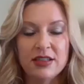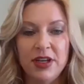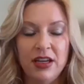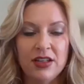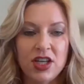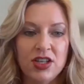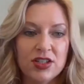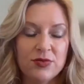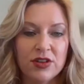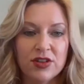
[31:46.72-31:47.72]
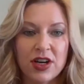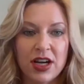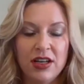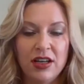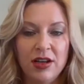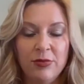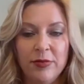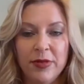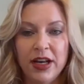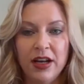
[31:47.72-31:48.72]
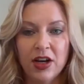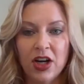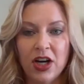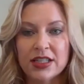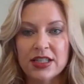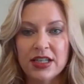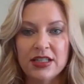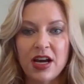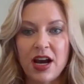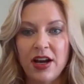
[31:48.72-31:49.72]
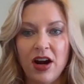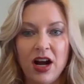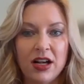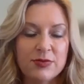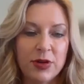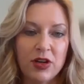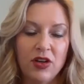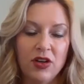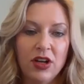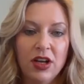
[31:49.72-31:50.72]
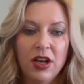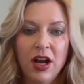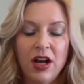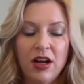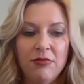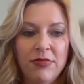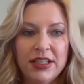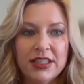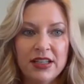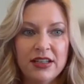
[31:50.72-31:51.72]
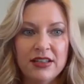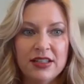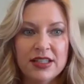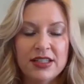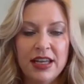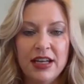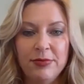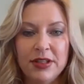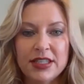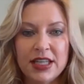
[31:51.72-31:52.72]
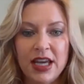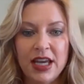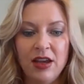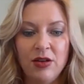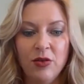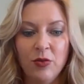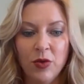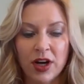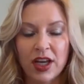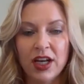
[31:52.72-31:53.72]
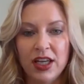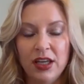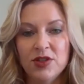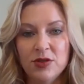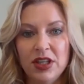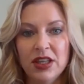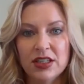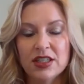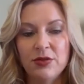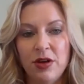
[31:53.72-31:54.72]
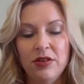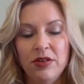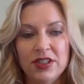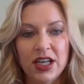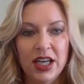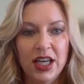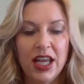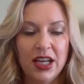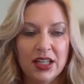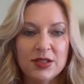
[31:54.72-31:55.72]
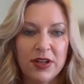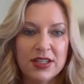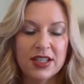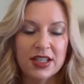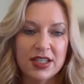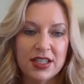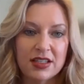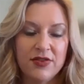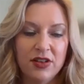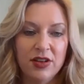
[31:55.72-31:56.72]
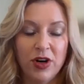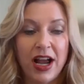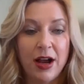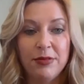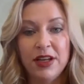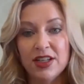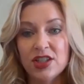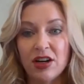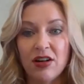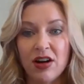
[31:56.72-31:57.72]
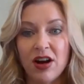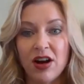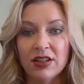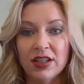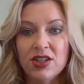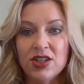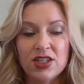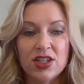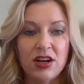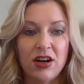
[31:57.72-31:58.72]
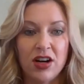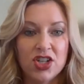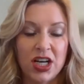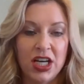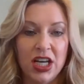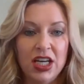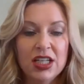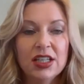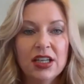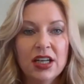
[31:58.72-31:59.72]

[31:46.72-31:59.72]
to make changes when you're trying to implement it across an entire mm-hmm. hospital. Um, but to to stand up and say we're going to keep doing this the way we've done it, and it's been successful, and we're happy to share our knowledge and share our training.